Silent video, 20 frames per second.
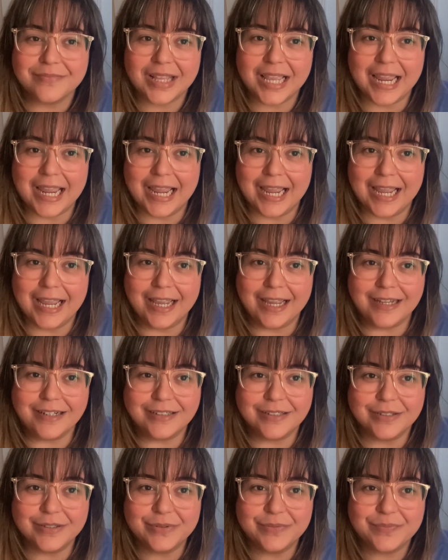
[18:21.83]

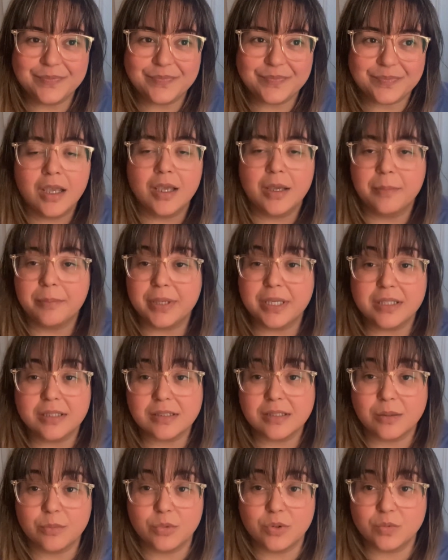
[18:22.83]
And being
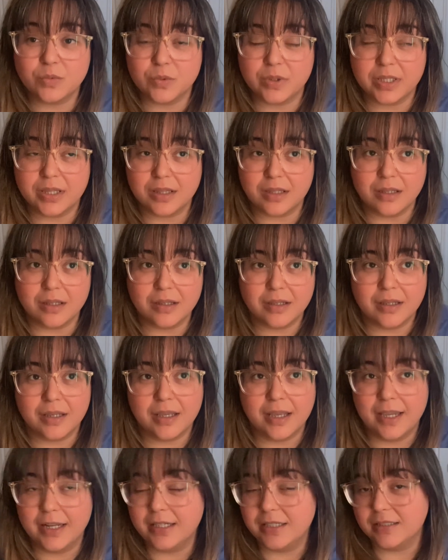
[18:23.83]
someone with
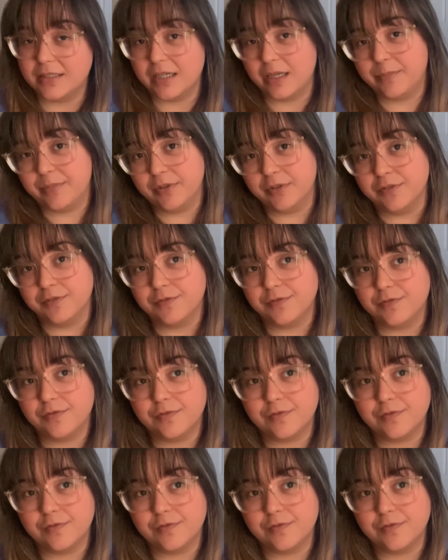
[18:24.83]
any type of